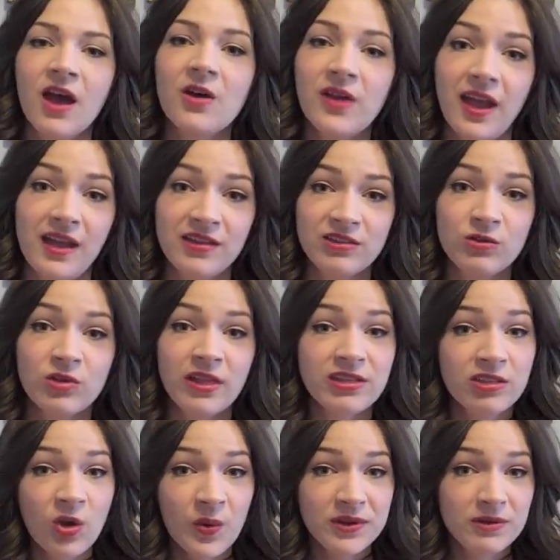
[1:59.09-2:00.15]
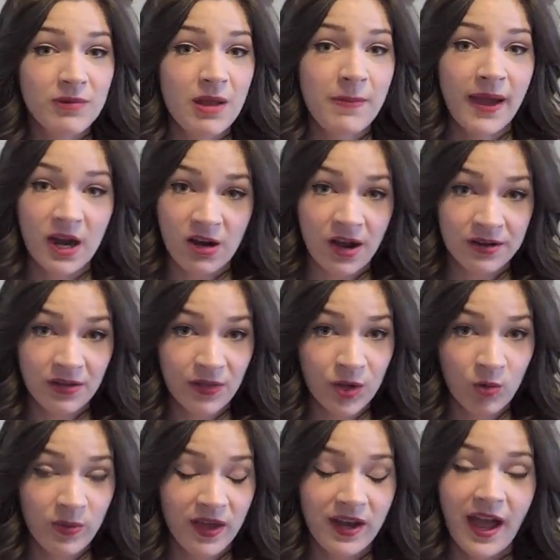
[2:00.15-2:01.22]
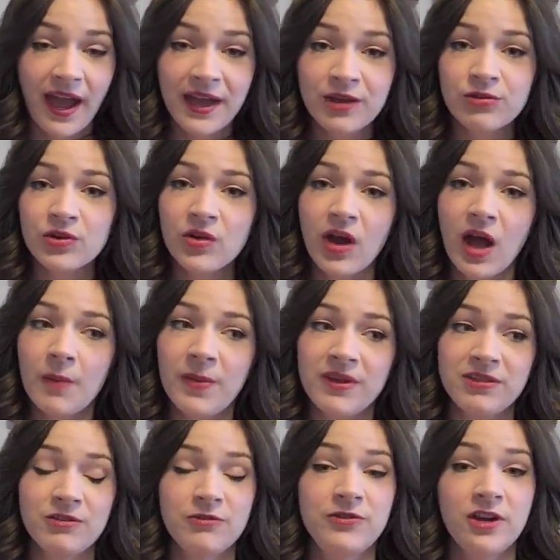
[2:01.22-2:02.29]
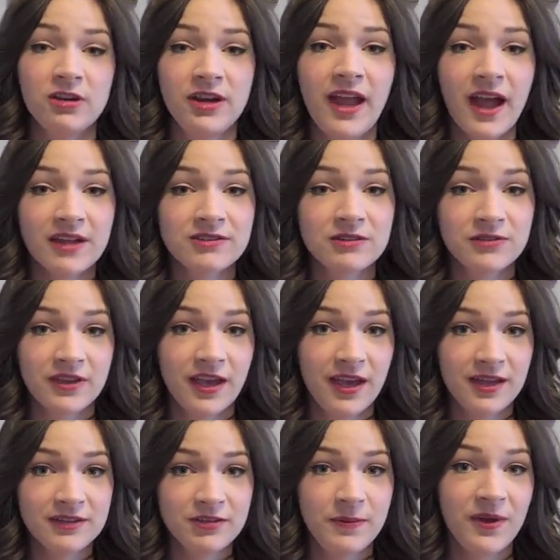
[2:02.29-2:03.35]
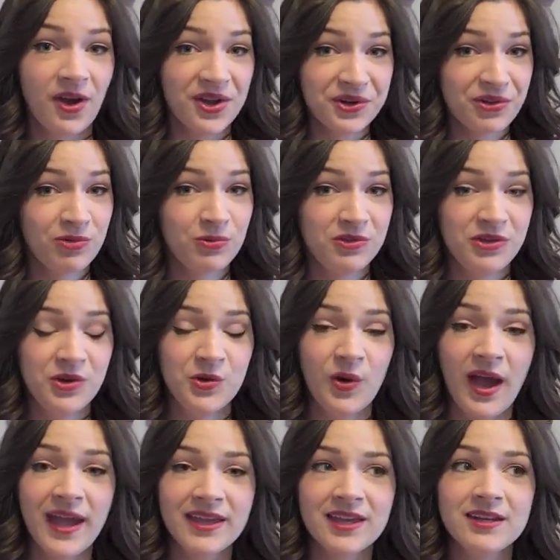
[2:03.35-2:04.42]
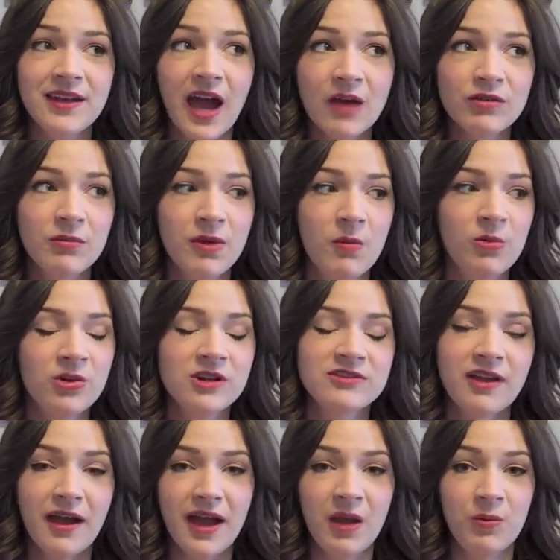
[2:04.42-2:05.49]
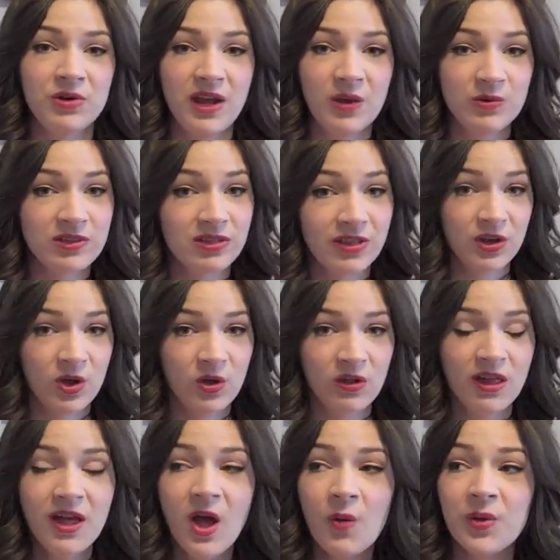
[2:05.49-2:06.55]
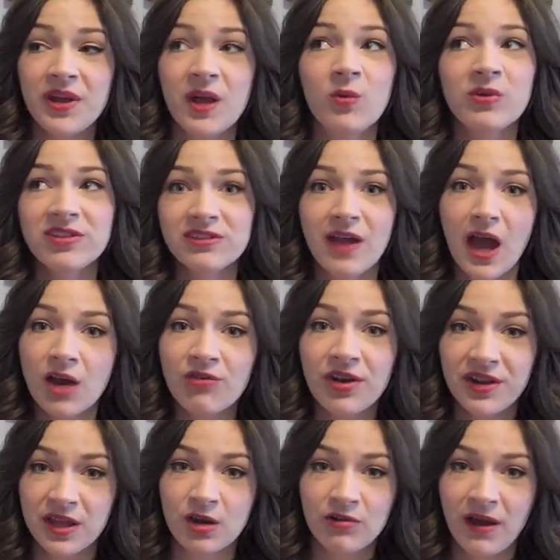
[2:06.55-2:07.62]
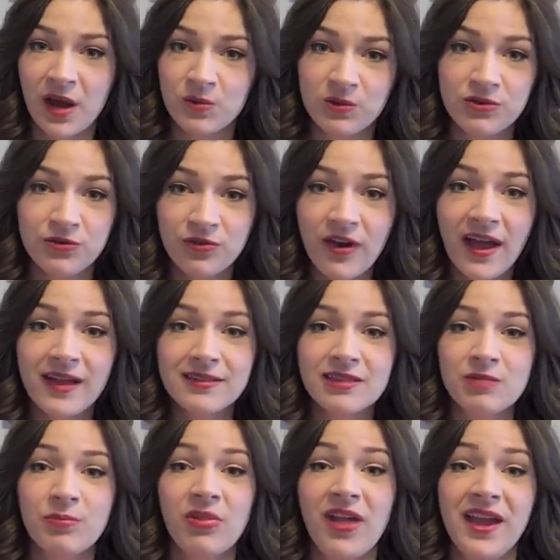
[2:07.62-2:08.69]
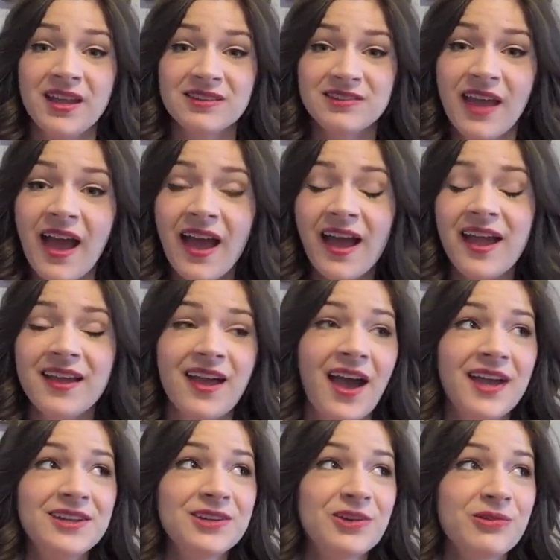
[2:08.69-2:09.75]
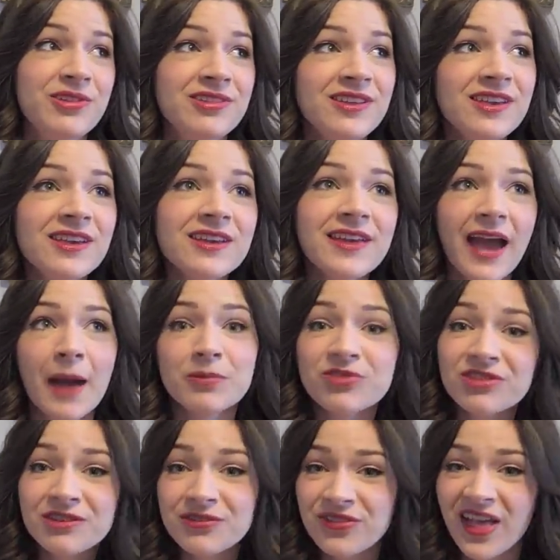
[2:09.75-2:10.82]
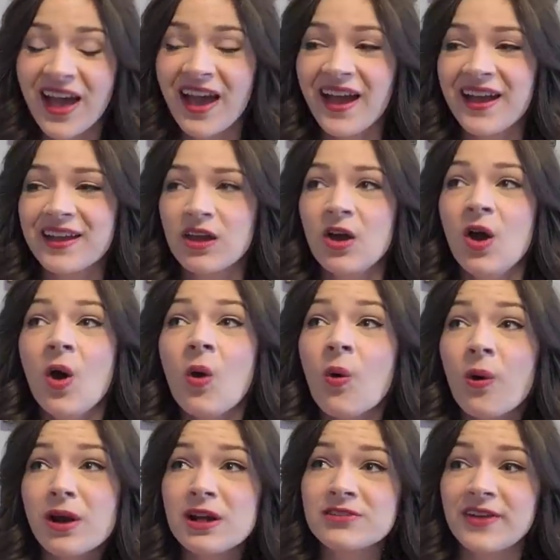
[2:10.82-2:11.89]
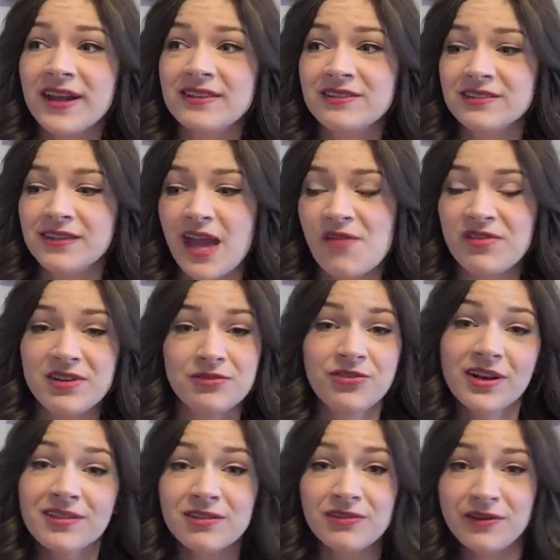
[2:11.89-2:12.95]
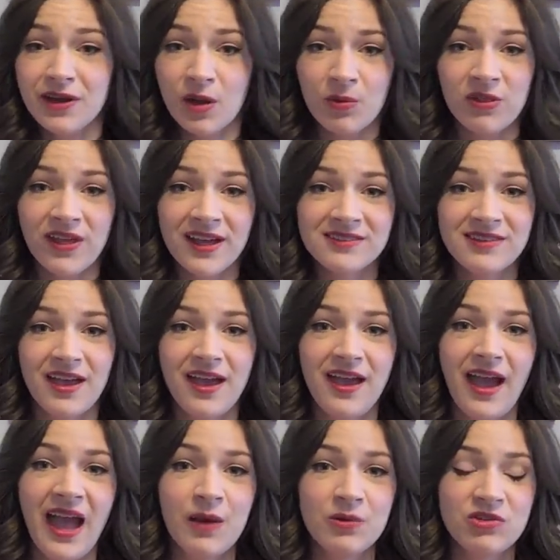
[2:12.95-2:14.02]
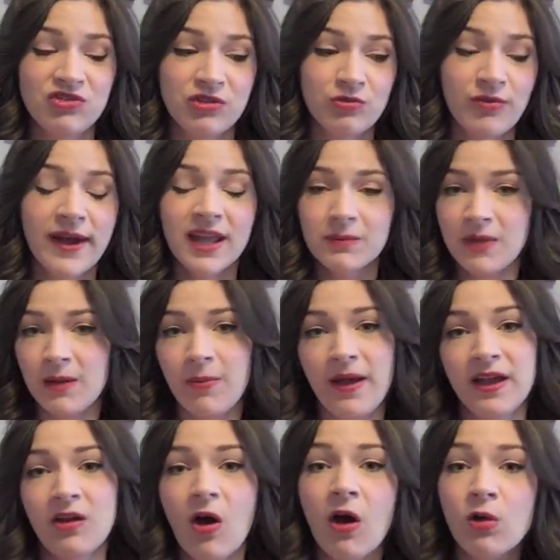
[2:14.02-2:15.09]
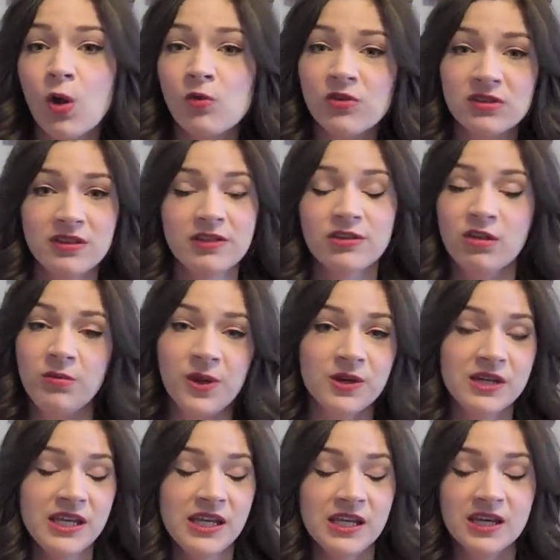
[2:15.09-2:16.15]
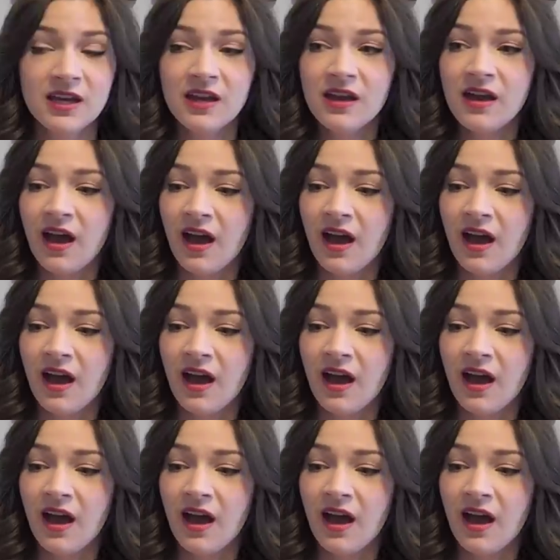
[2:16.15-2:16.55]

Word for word: Okay, so let's go into my background a little bit. I grew up as a very active kid, to be honest with you. I cannot remember a time when I little when I was not running around with friends, playing tag, hide and go seek, capture the flag, or if I didn't have any friends available that day, I was just riding my bike all over this community,